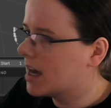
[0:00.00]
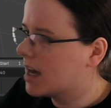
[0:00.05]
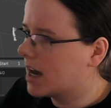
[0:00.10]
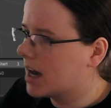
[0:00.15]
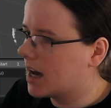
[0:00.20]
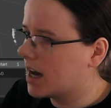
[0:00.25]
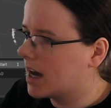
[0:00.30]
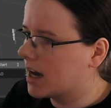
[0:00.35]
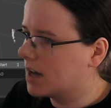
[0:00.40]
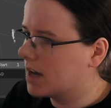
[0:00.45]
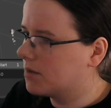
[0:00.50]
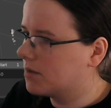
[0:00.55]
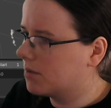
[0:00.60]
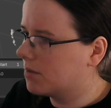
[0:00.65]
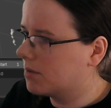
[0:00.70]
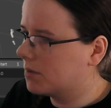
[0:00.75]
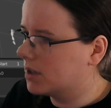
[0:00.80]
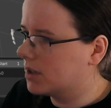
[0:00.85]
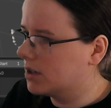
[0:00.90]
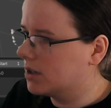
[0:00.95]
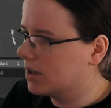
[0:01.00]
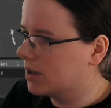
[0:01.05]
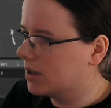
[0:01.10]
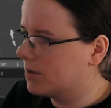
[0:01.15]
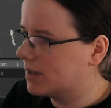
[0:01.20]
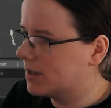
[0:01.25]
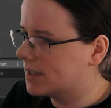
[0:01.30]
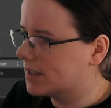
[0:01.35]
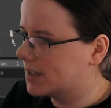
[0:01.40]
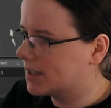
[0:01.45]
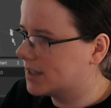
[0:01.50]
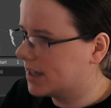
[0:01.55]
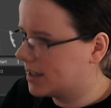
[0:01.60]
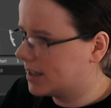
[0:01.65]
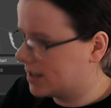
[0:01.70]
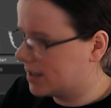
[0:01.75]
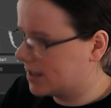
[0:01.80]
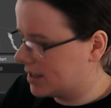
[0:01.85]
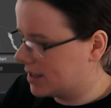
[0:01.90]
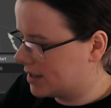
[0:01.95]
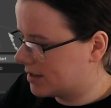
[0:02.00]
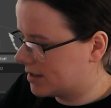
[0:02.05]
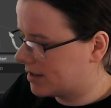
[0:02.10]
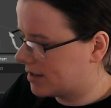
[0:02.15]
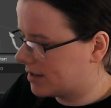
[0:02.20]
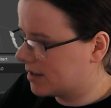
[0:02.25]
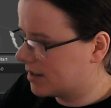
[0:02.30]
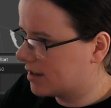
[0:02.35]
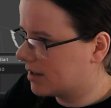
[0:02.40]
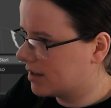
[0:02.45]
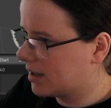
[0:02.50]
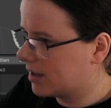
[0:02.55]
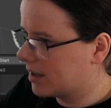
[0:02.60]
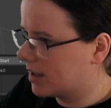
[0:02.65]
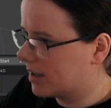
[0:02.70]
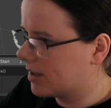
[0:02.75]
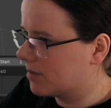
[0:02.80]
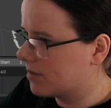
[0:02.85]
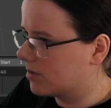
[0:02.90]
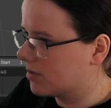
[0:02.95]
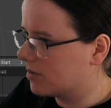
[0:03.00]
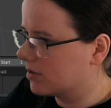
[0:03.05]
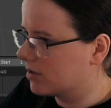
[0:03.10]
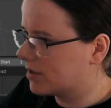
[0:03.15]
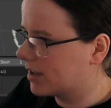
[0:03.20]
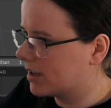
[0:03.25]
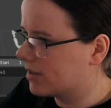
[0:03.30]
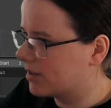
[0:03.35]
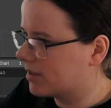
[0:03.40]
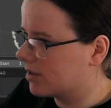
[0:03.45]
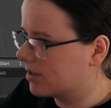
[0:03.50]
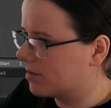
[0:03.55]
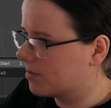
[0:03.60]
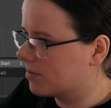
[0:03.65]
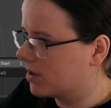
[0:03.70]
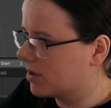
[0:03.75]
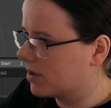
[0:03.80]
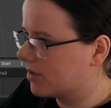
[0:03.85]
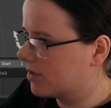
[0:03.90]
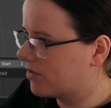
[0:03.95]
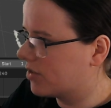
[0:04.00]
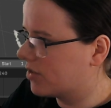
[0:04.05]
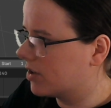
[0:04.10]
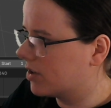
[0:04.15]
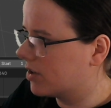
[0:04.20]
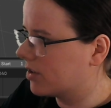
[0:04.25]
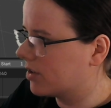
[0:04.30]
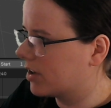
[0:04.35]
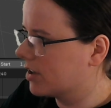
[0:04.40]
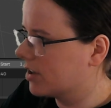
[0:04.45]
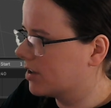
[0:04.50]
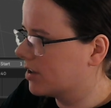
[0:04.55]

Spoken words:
And what we can do is take these and then rotate them further